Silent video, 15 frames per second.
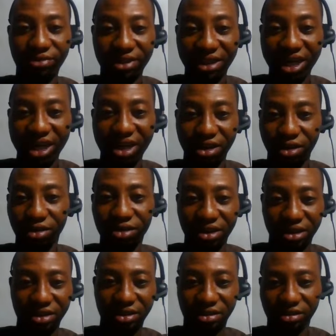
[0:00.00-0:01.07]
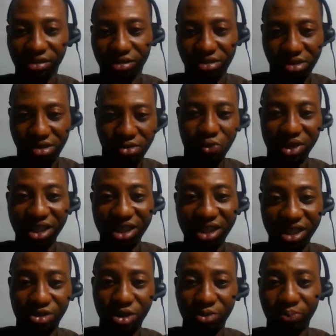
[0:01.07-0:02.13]
say a lot within
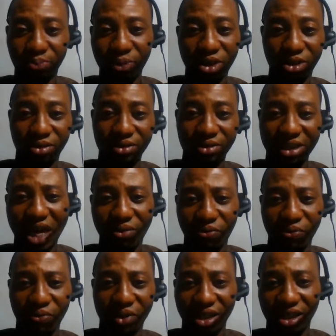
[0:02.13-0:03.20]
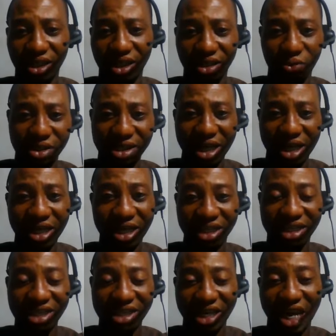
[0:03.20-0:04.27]
the short period of time we started
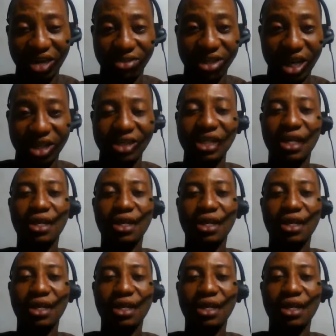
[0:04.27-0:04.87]
this live chat.